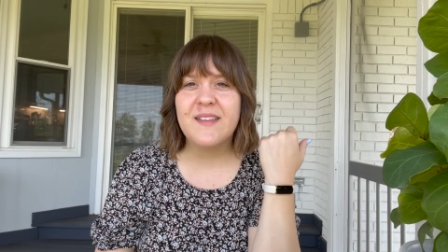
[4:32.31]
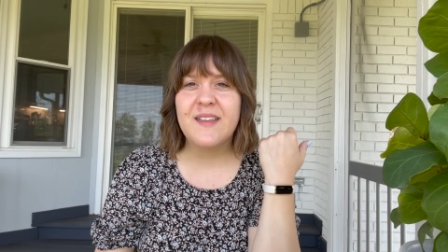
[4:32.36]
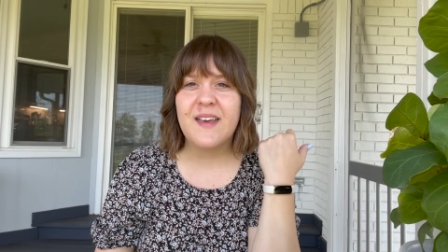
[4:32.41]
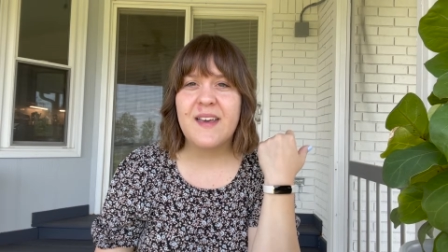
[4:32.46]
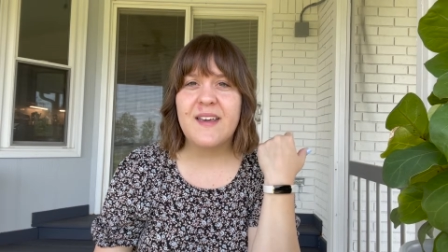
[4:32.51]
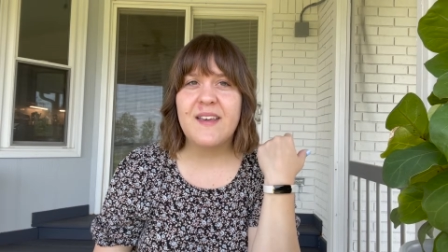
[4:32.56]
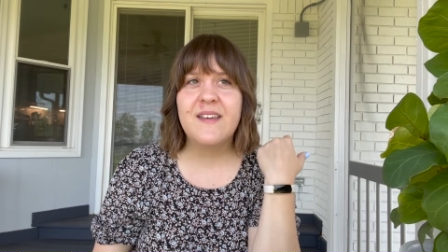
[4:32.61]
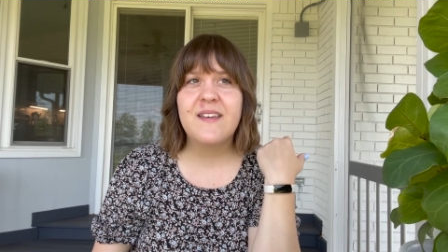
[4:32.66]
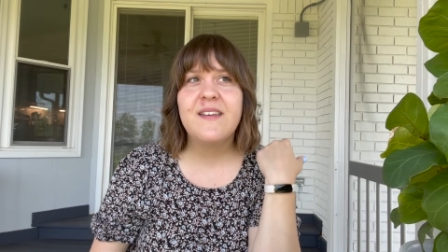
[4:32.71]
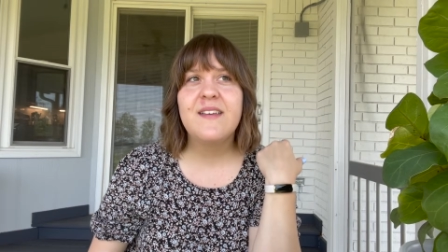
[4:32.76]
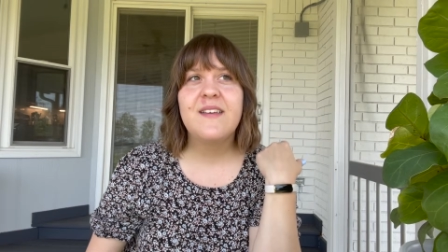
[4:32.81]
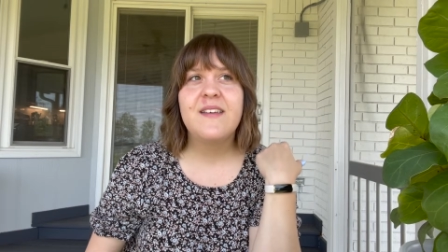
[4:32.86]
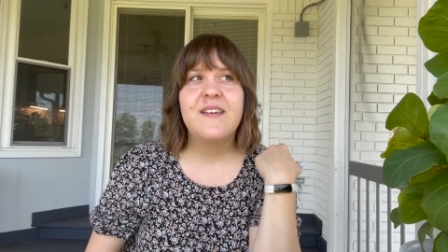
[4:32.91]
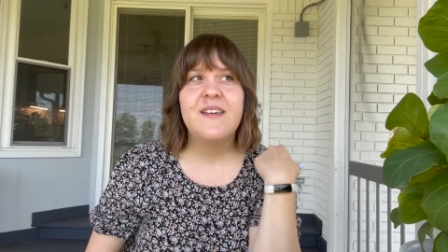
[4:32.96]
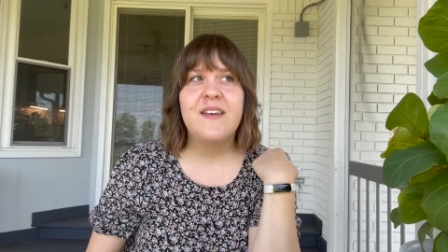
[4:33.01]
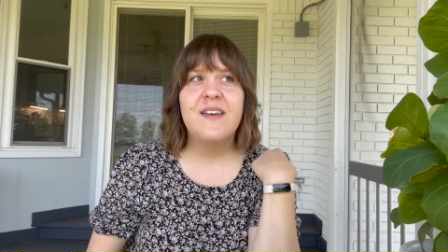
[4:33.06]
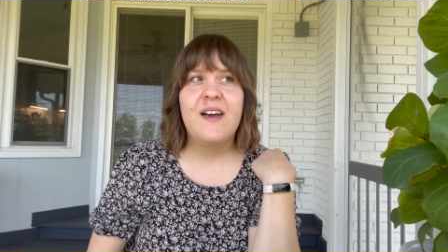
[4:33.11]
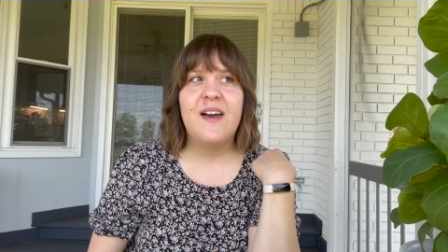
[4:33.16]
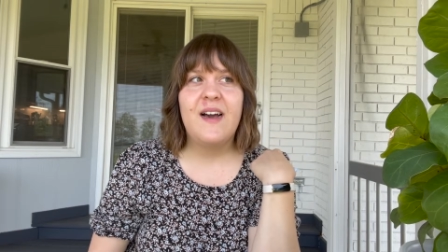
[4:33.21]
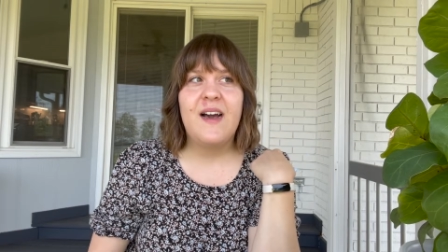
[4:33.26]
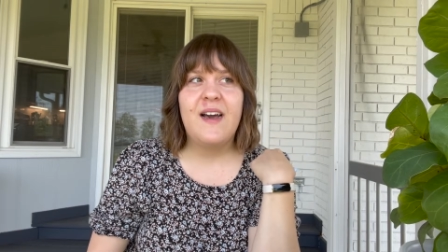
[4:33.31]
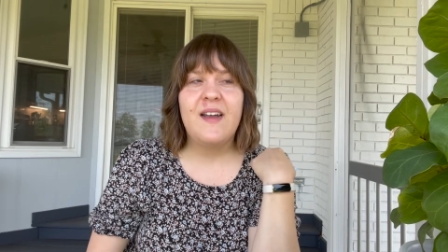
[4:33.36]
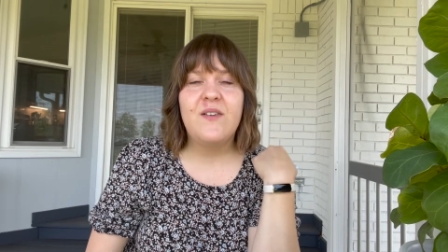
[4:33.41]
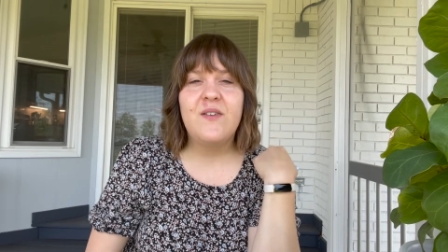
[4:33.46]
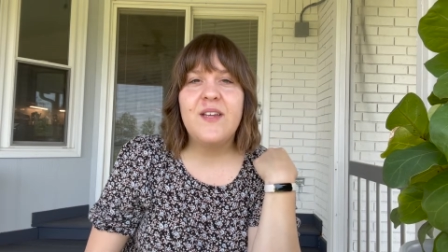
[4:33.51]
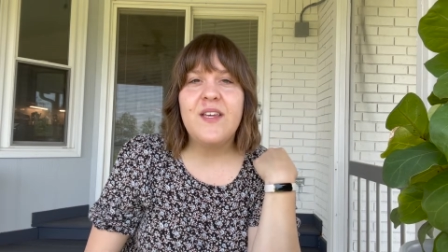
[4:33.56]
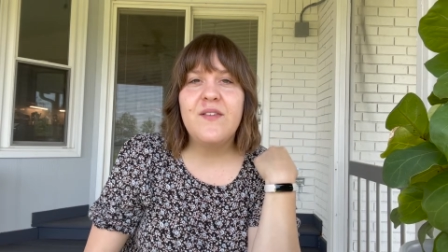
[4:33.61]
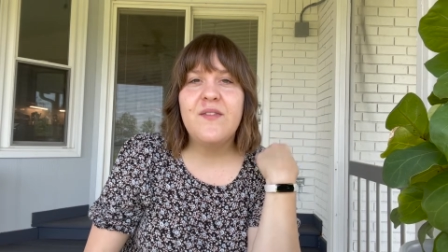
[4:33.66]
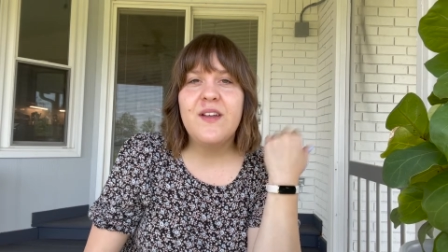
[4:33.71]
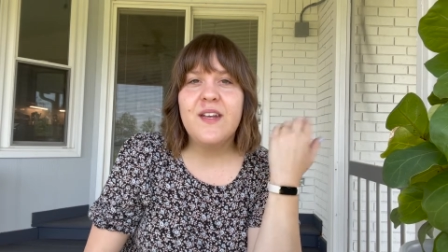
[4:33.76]
Like I
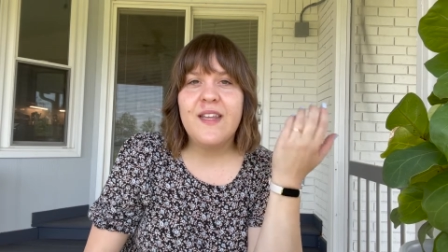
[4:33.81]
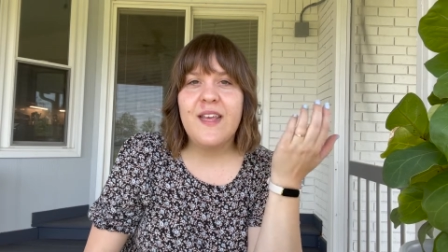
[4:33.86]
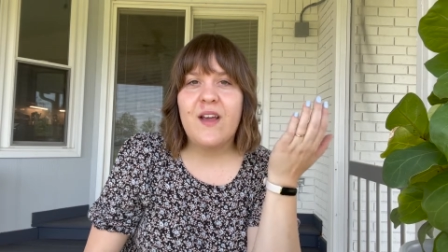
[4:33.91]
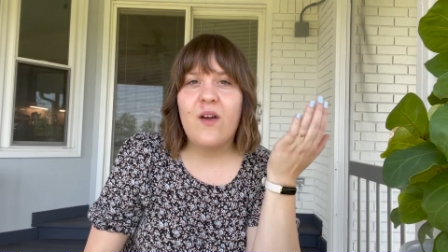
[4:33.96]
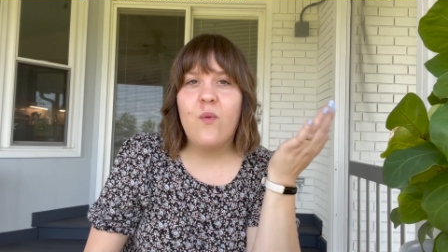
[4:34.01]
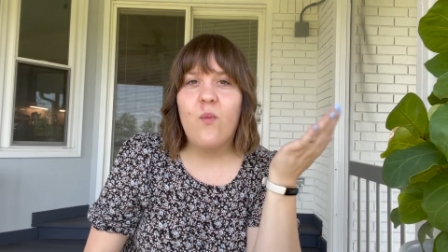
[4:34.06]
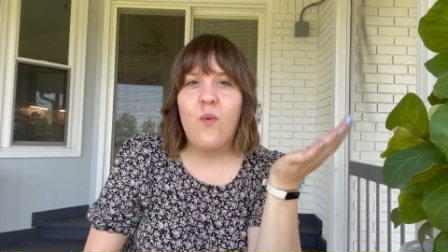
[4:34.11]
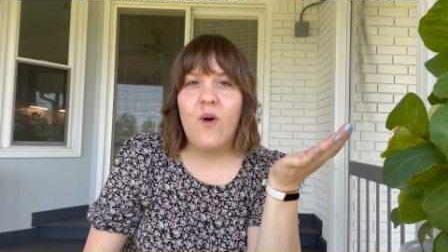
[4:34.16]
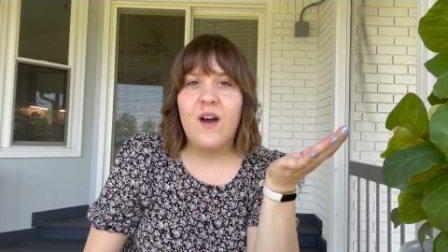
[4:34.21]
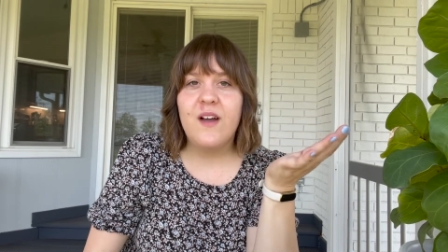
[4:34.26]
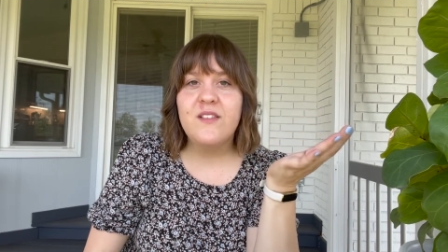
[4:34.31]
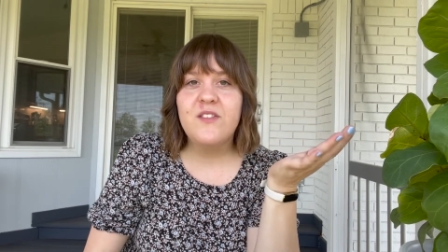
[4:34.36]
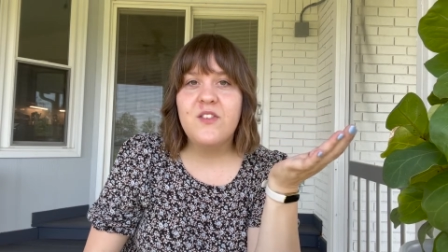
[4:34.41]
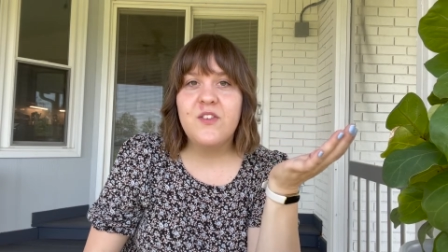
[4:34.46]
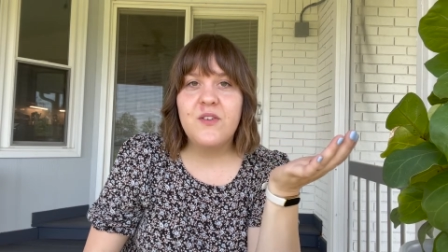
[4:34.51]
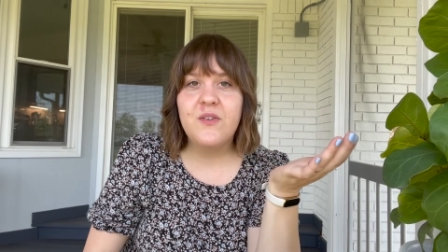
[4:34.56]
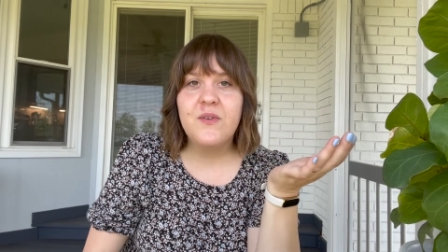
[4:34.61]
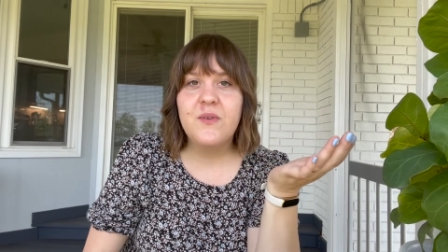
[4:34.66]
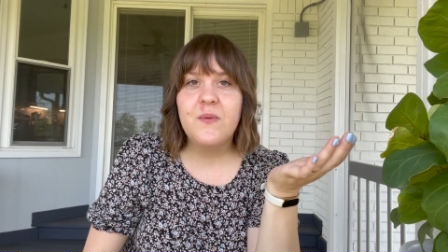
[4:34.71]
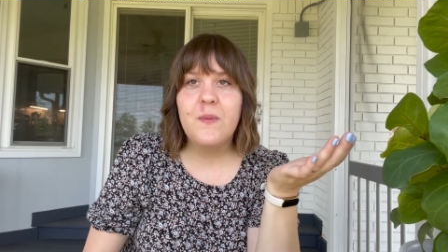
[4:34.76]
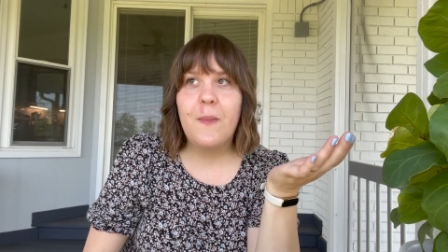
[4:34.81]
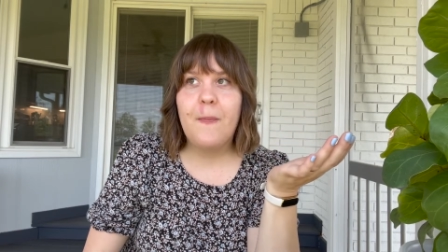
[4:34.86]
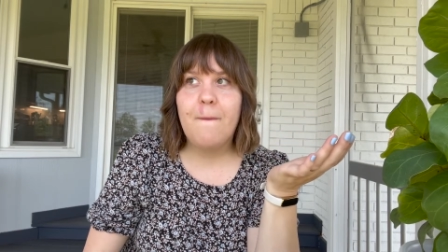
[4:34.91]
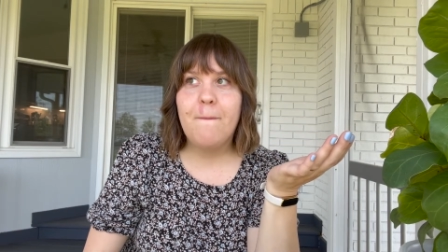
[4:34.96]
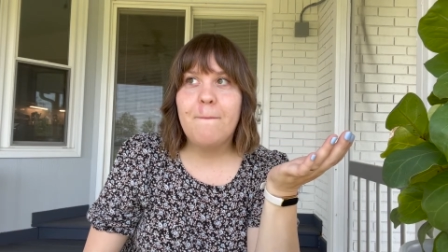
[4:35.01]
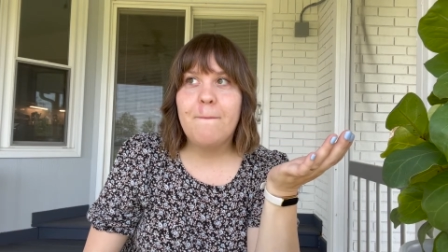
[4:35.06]
don't even like want to,